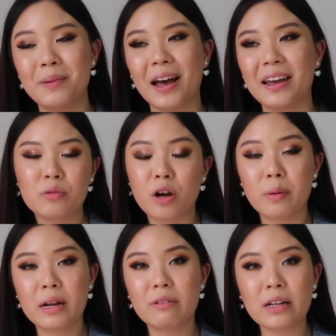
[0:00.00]
but
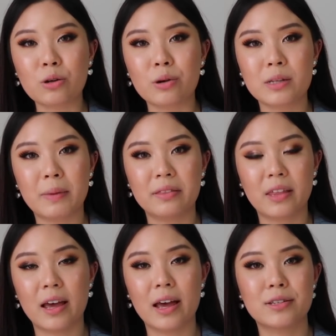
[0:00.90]
nobody really talks about
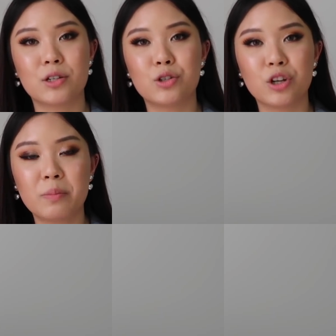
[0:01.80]
that as a dupe.